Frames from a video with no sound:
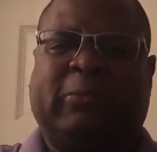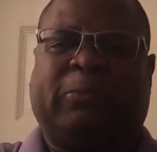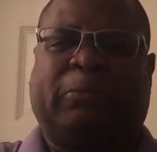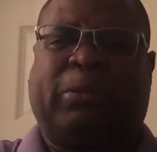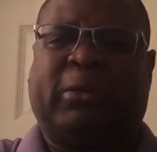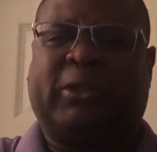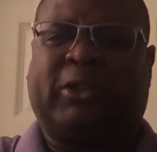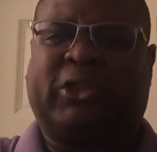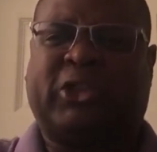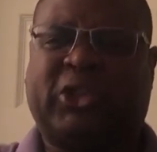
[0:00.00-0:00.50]

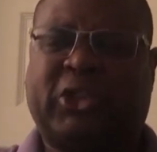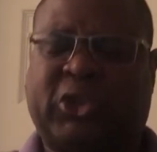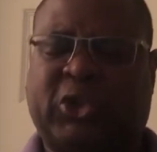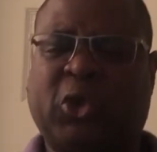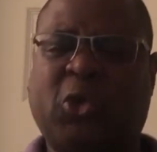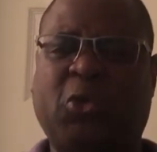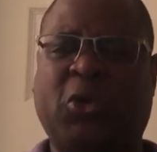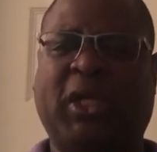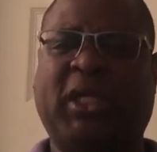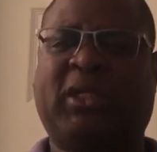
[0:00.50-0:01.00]

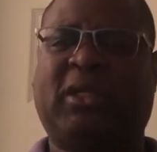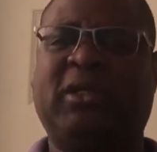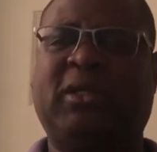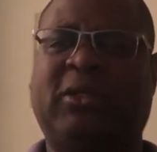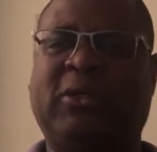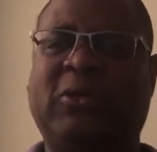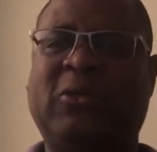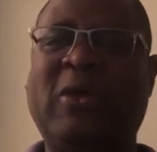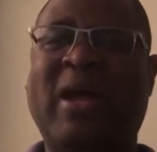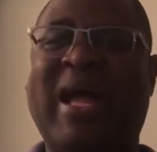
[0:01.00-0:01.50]
pursuing to
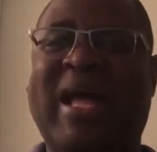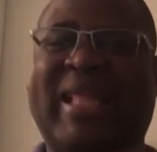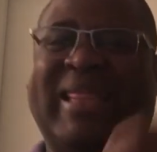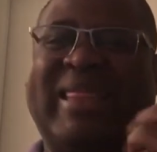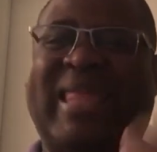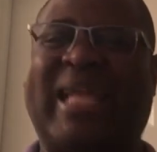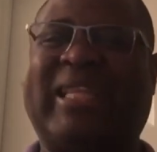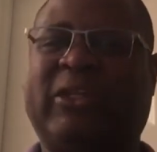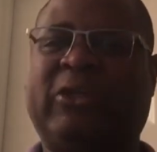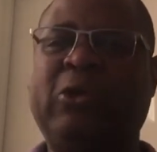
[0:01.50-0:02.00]
do,
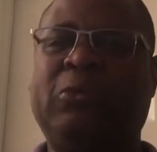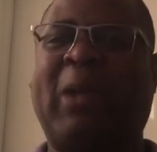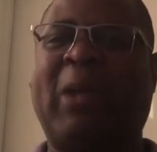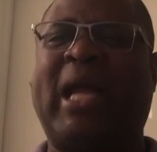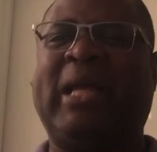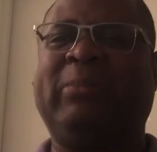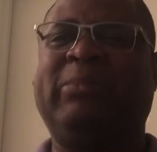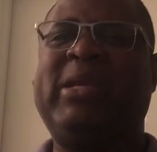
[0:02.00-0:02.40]
that you might